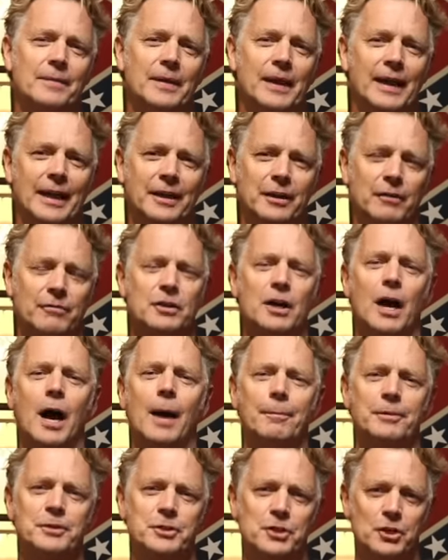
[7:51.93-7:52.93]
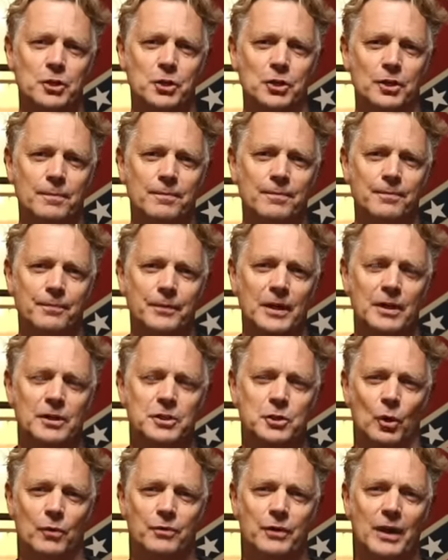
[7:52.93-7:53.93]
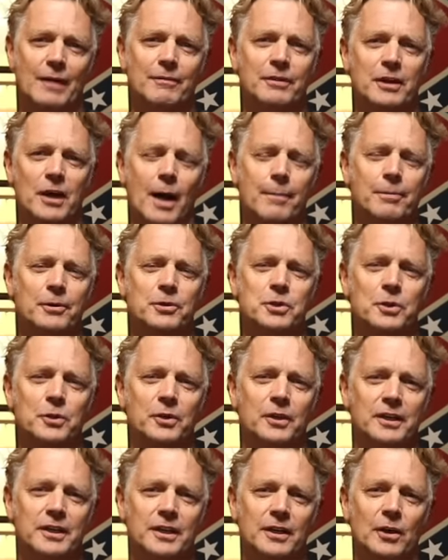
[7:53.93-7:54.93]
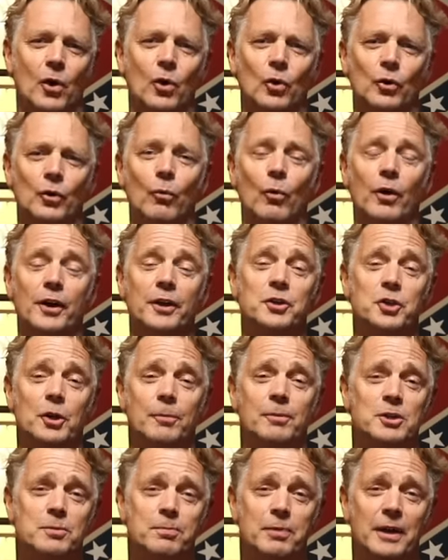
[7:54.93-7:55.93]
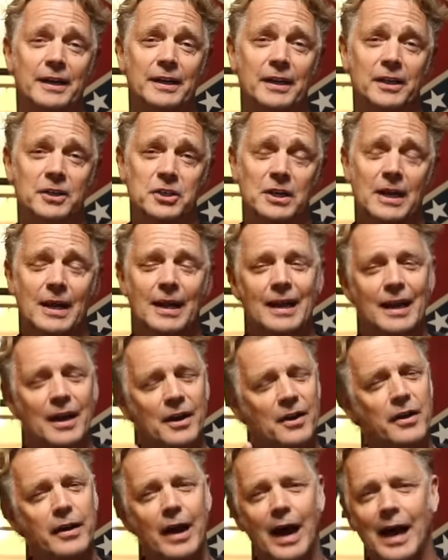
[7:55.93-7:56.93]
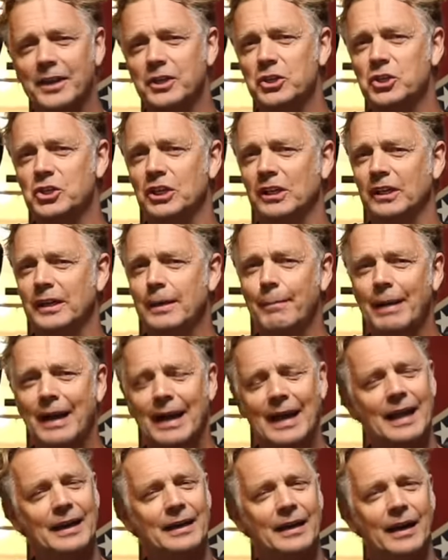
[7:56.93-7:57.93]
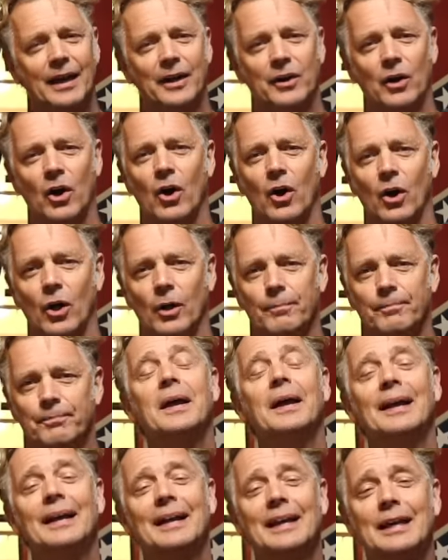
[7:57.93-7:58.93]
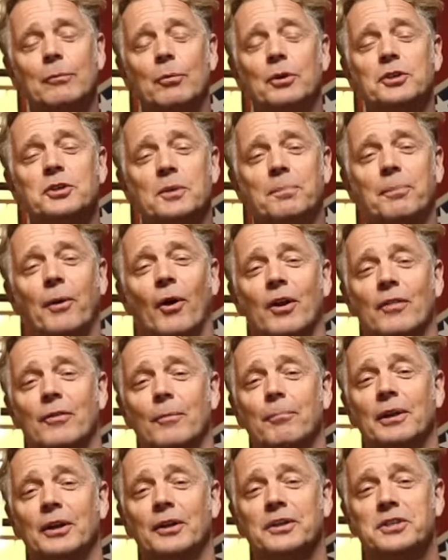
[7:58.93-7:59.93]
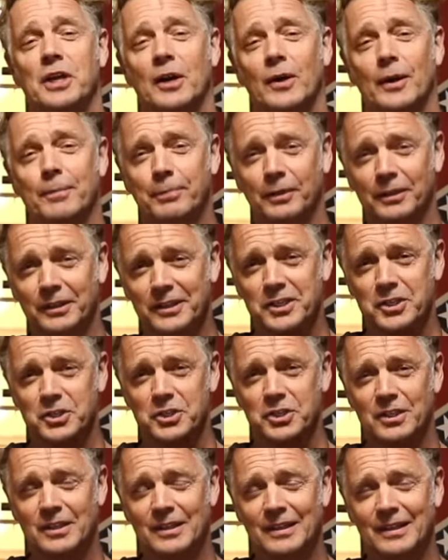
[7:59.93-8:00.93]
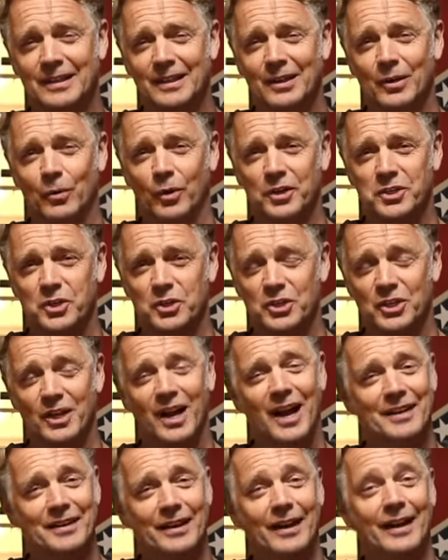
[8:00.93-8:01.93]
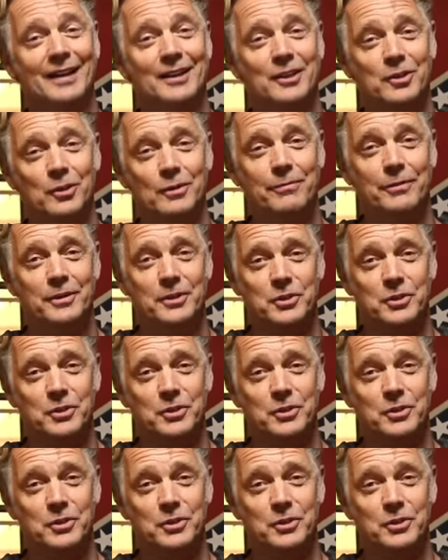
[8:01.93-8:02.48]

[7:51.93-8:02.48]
and of composition. So if you have the opportunity, get a hold of one of Jimmy's paintings. Not a silly man at all. He was a part of the military police, which is not a goofy